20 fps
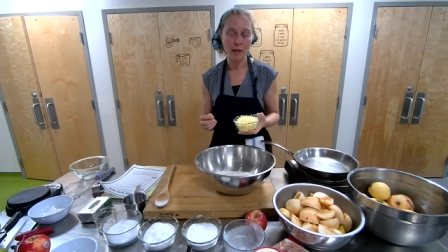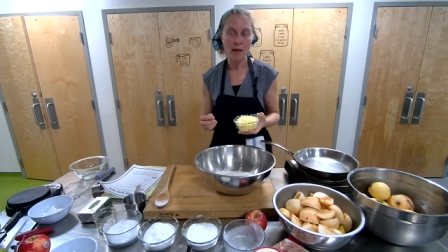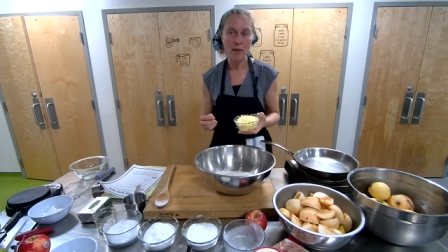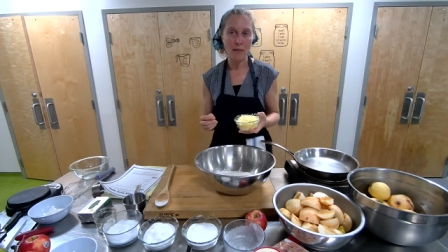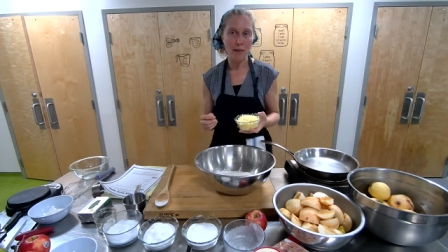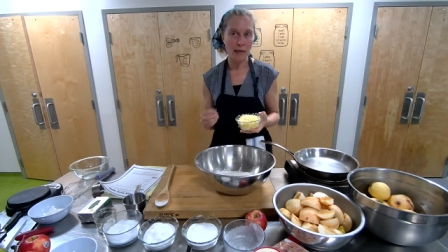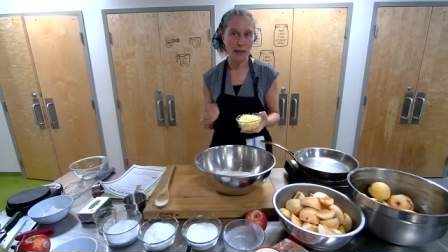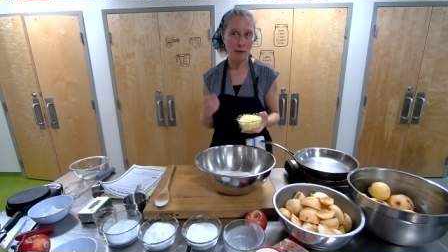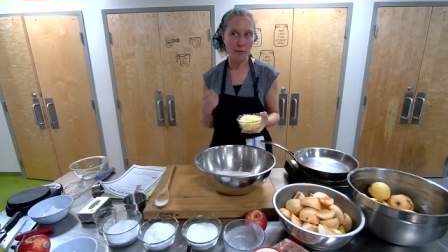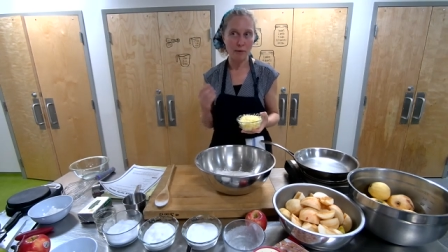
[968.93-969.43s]

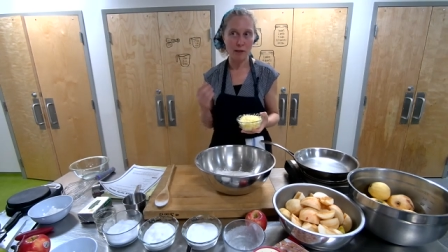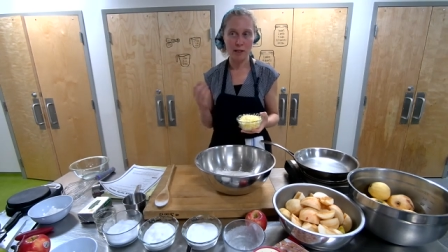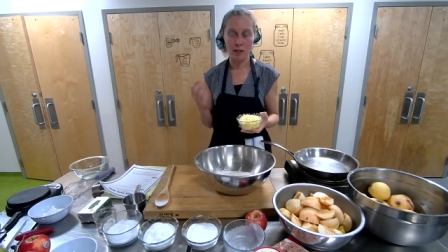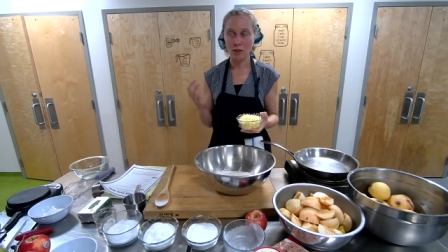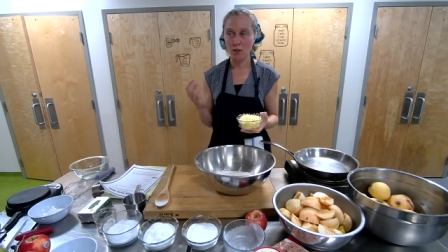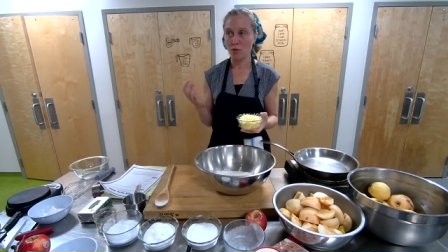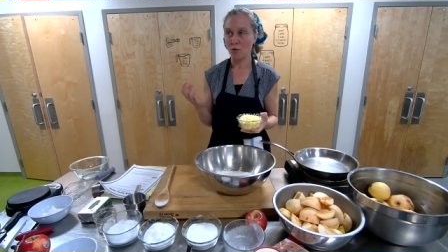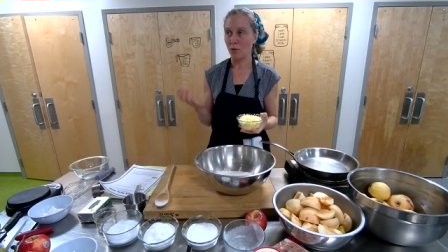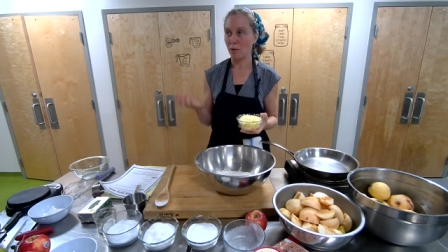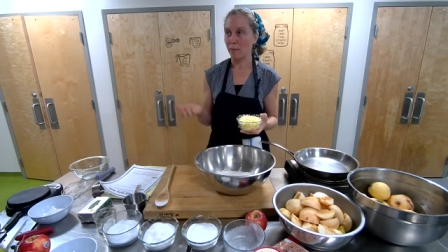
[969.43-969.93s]
They
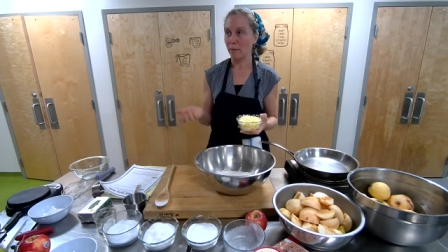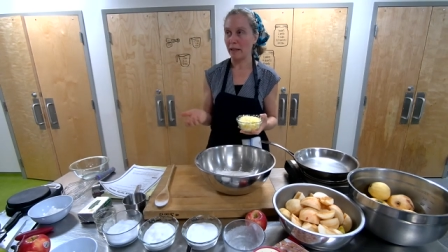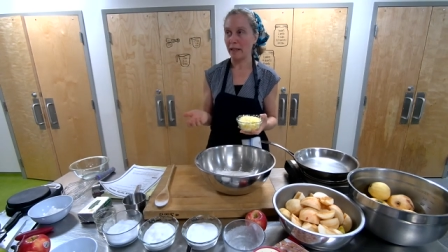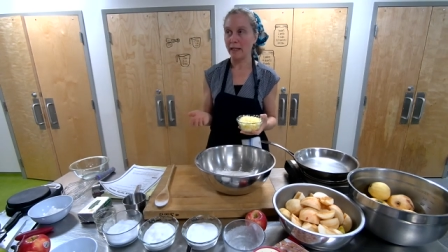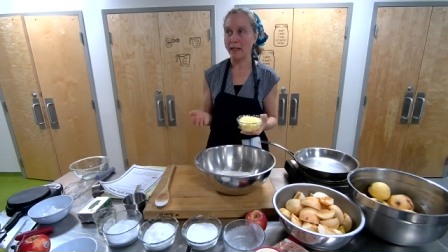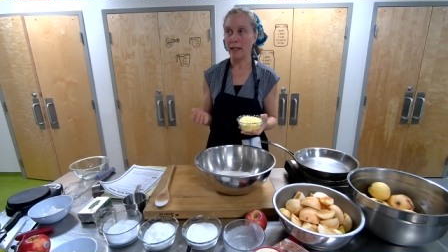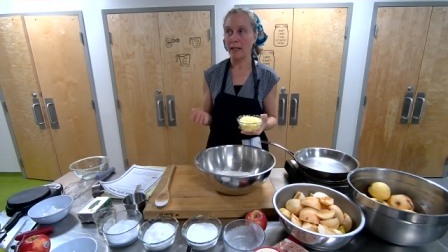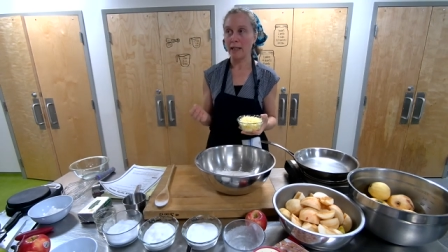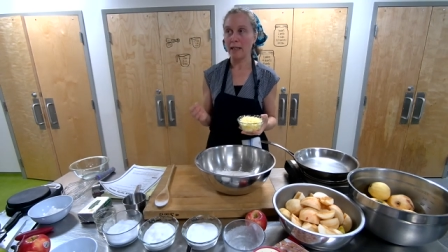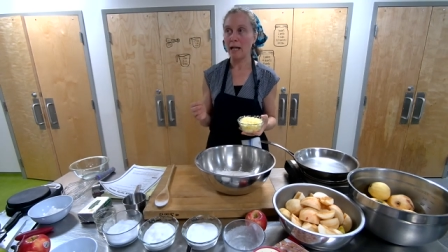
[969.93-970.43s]
range from like
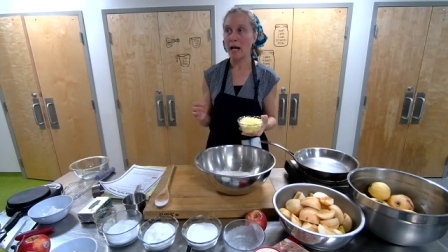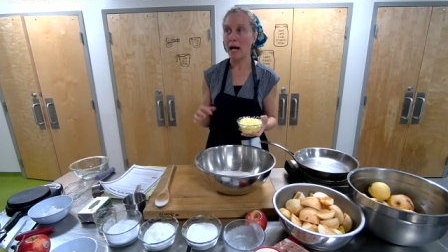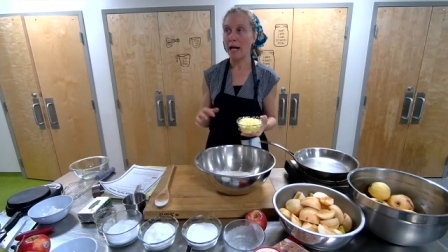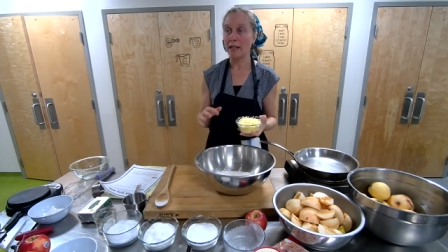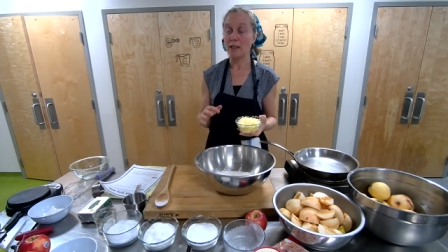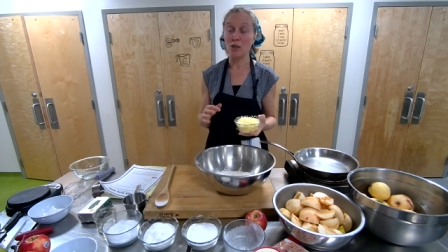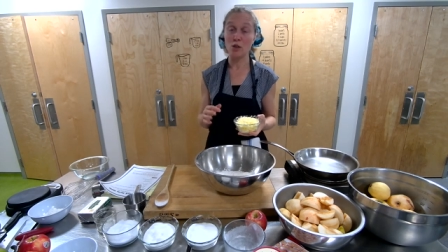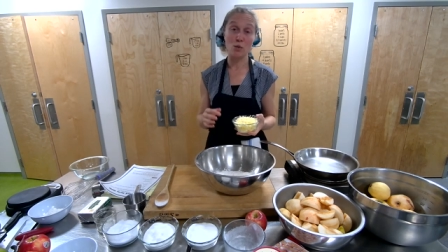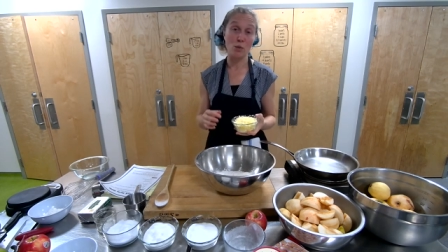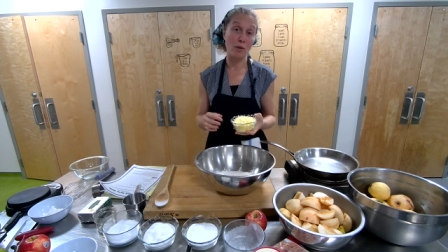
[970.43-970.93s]
$9
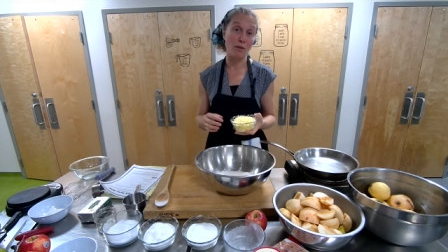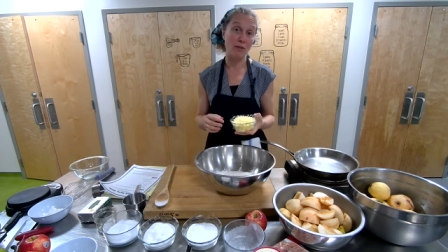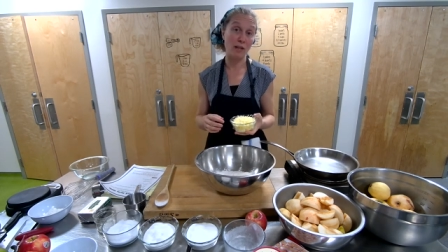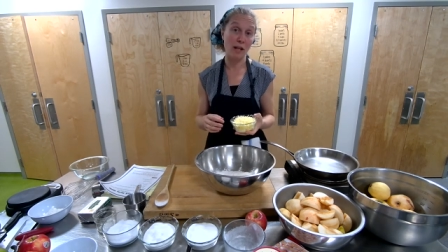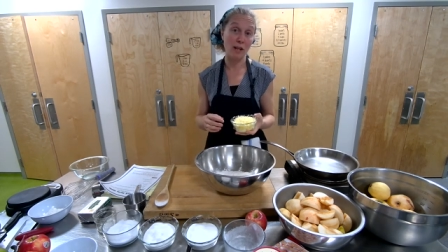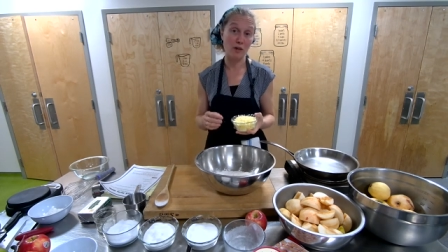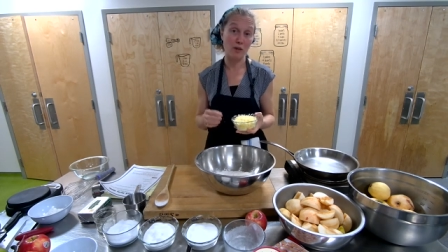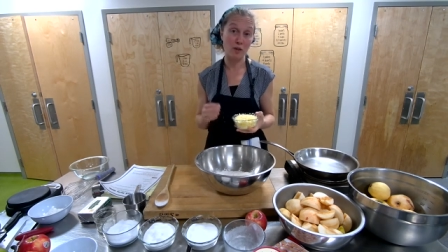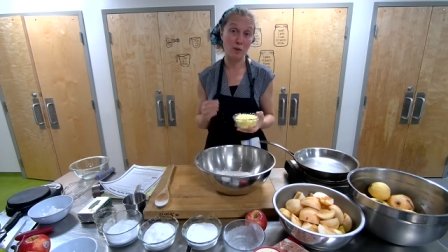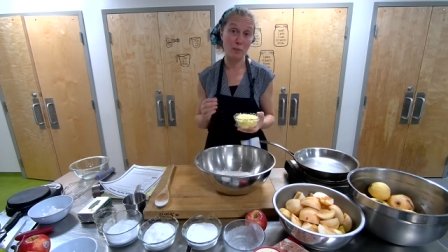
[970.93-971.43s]
to
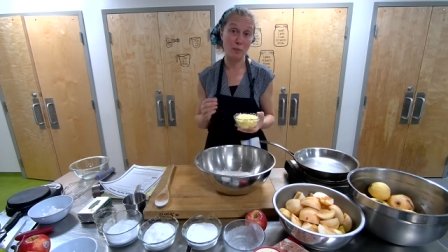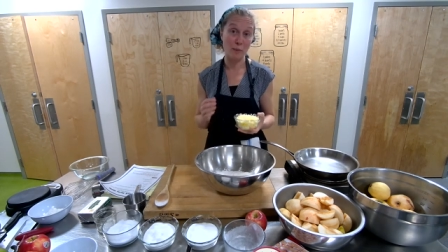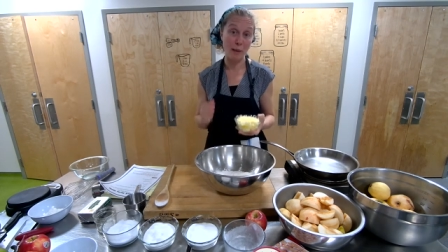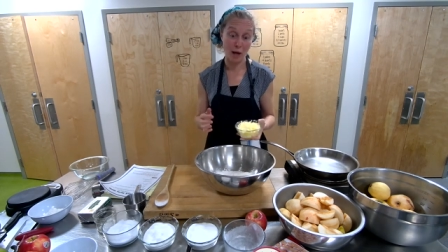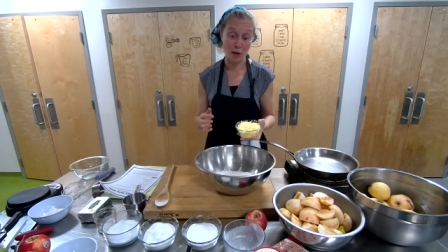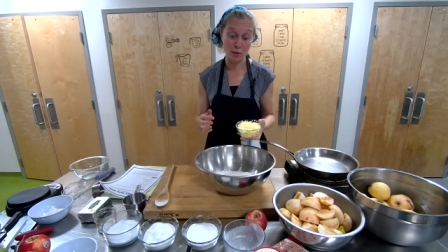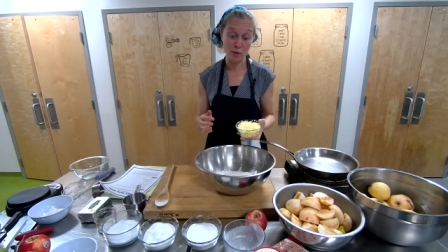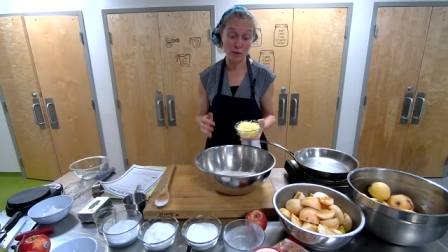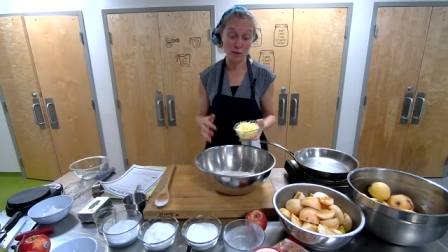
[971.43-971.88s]
$12 a pound.